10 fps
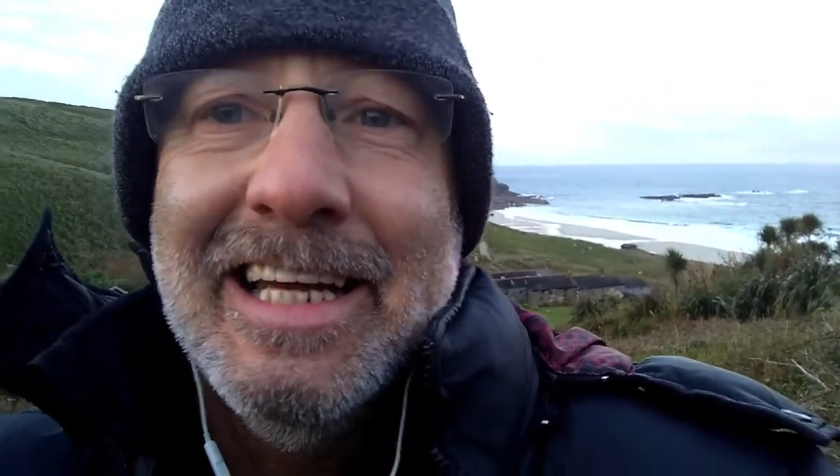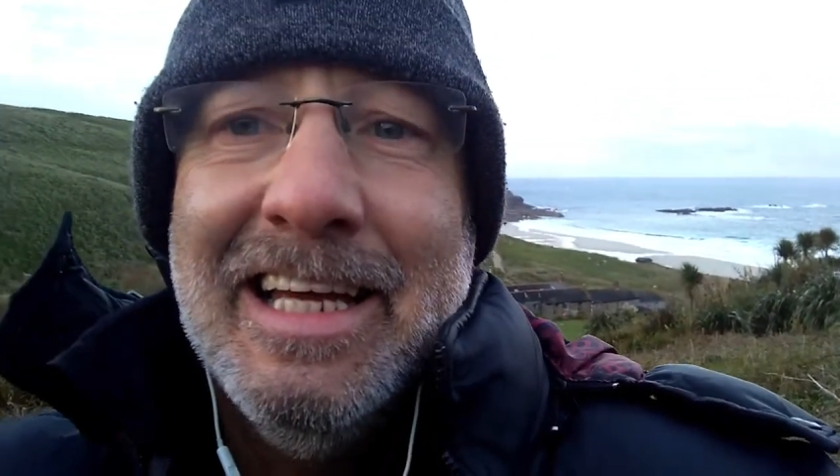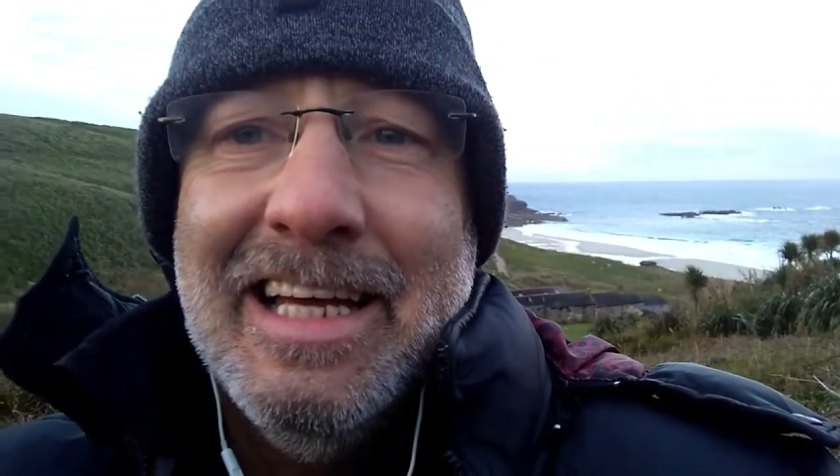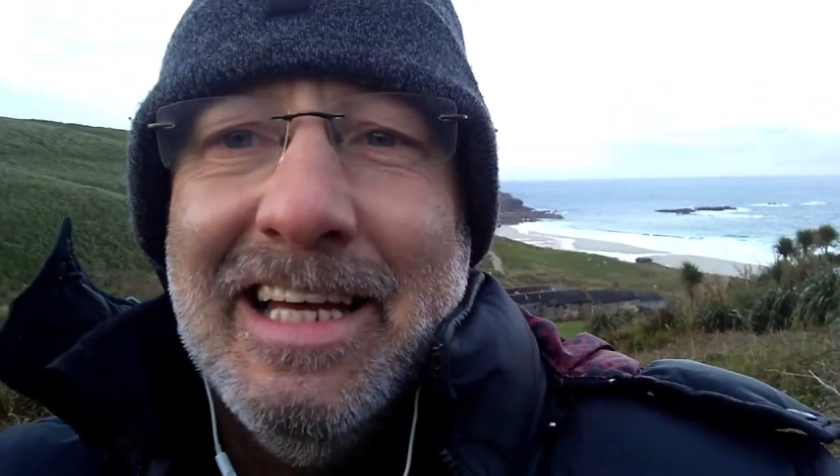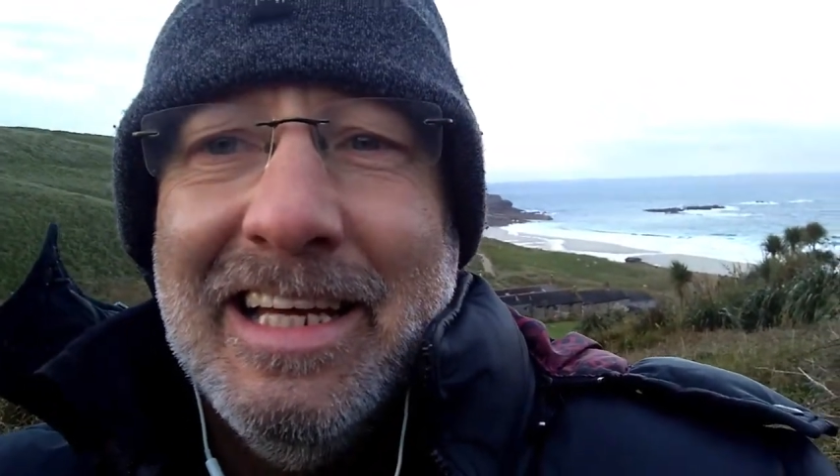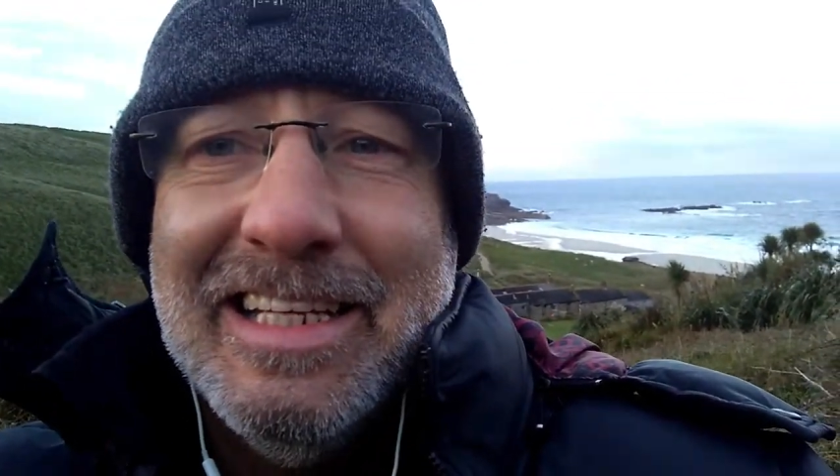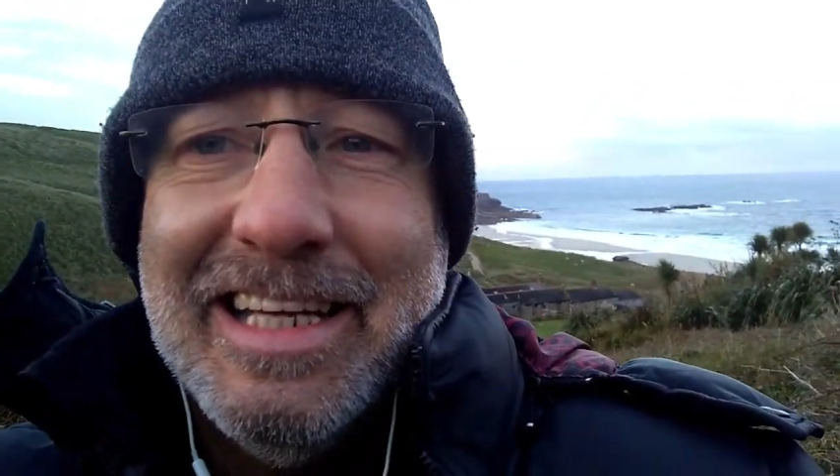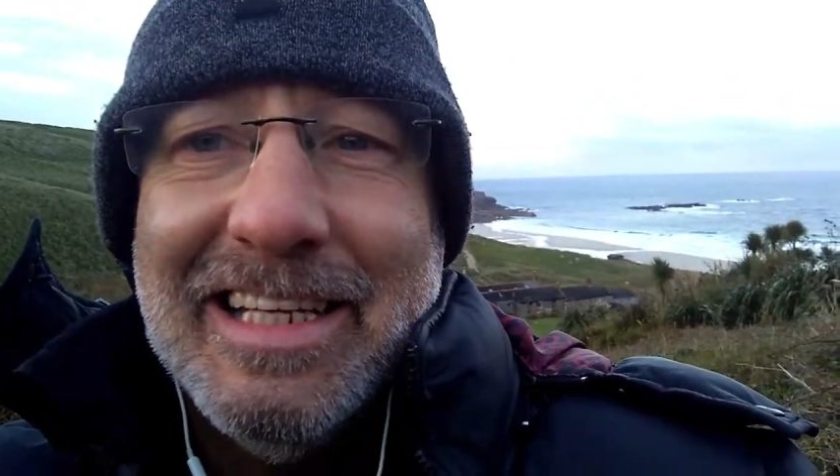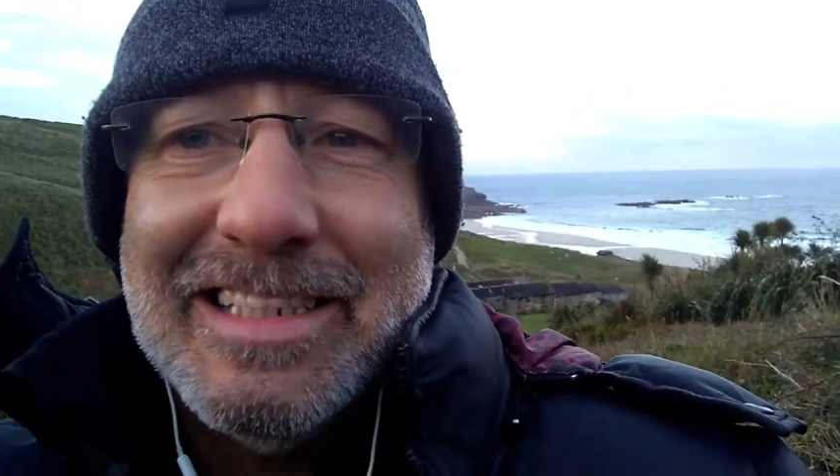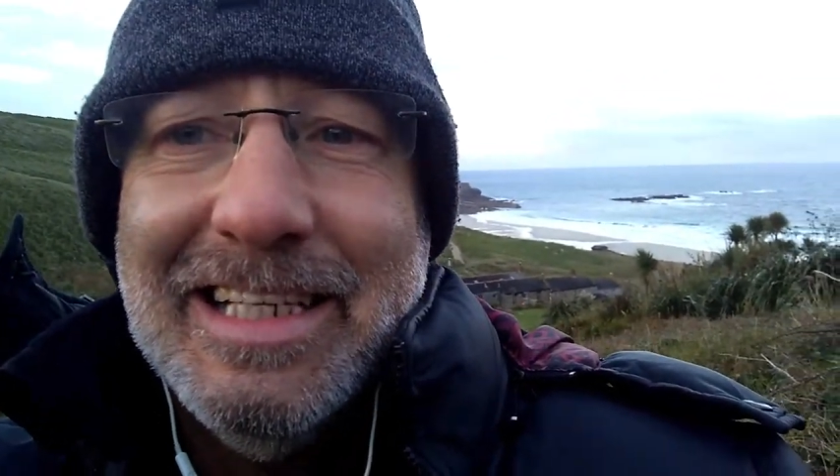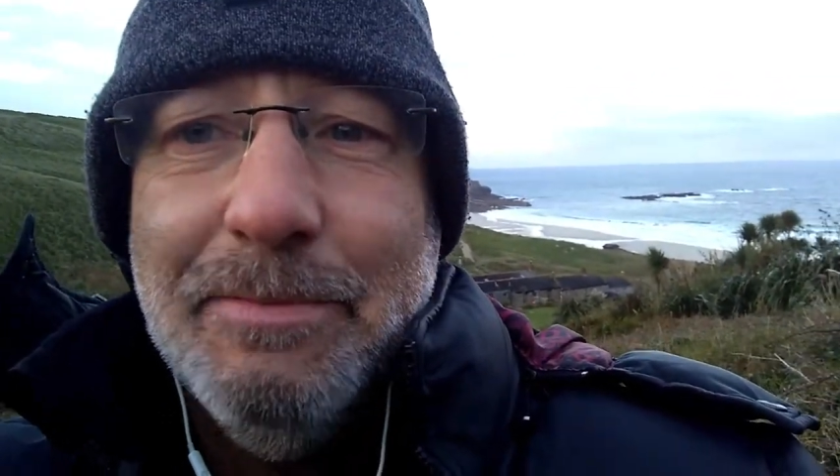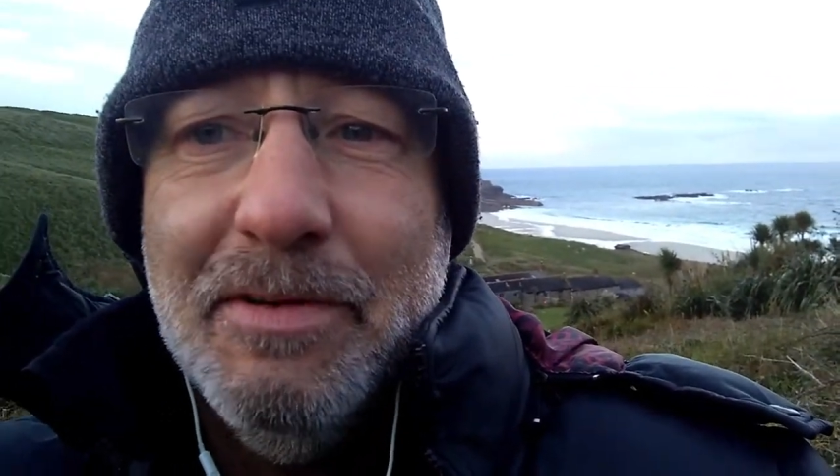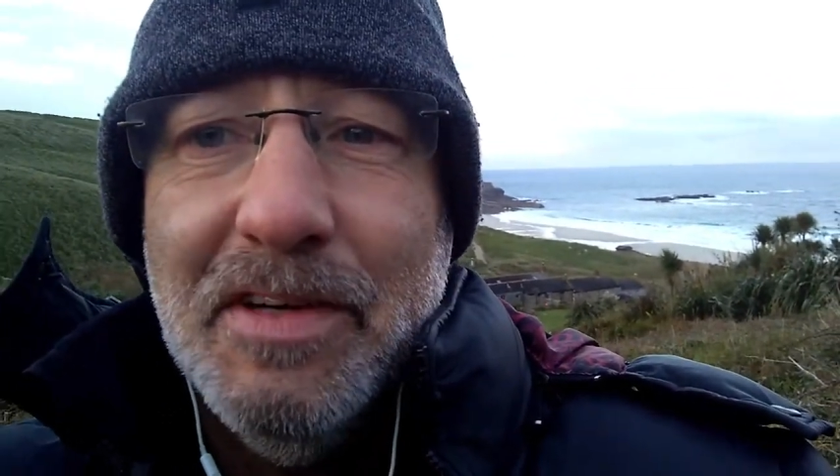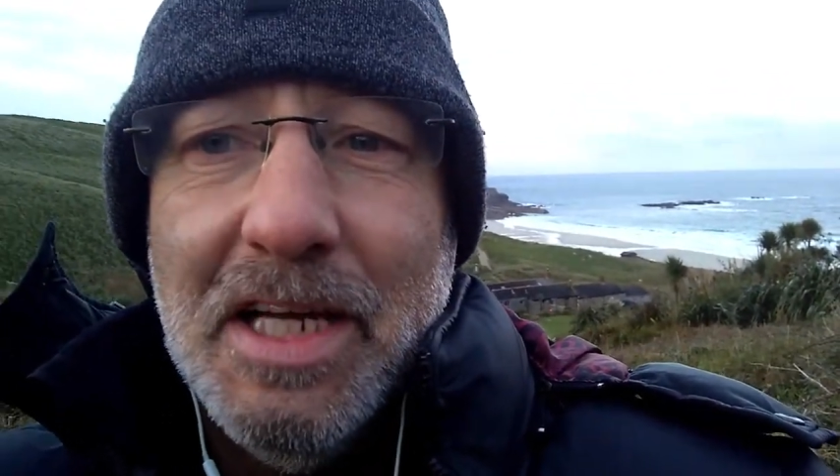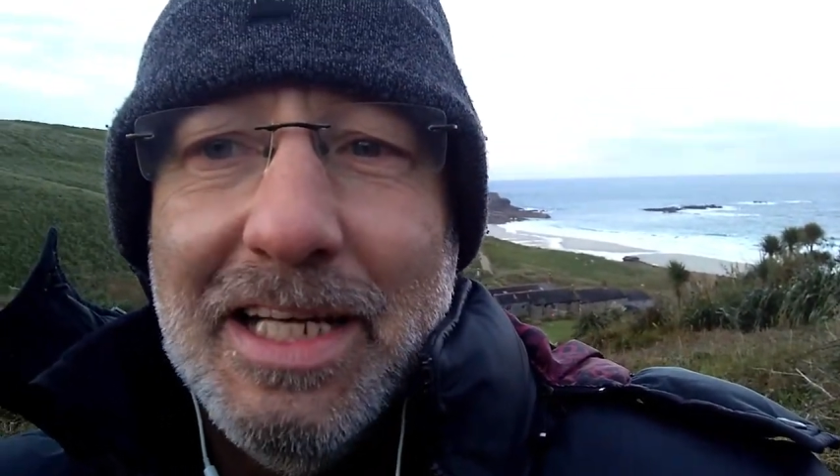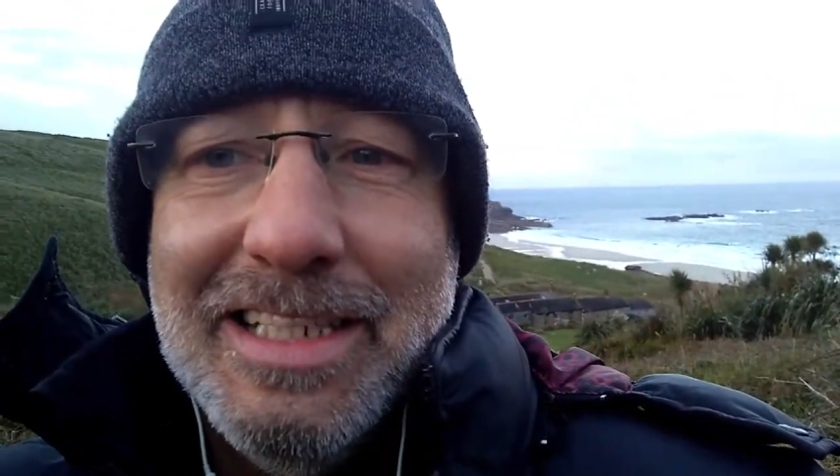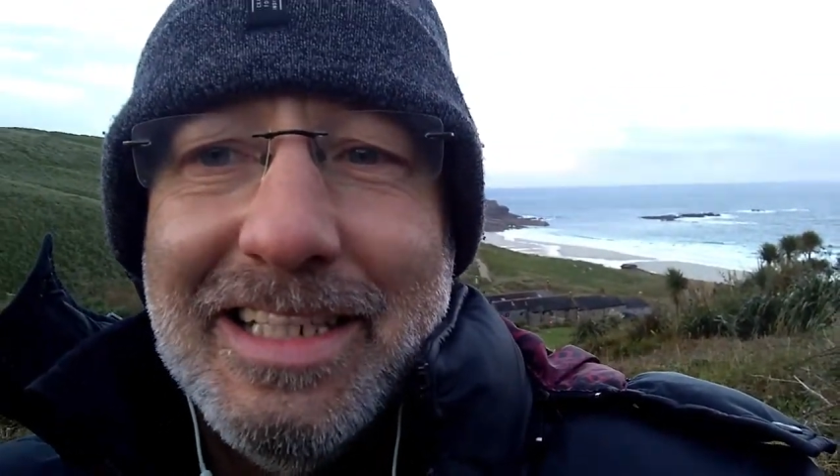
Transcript: You can't sleep overnight and you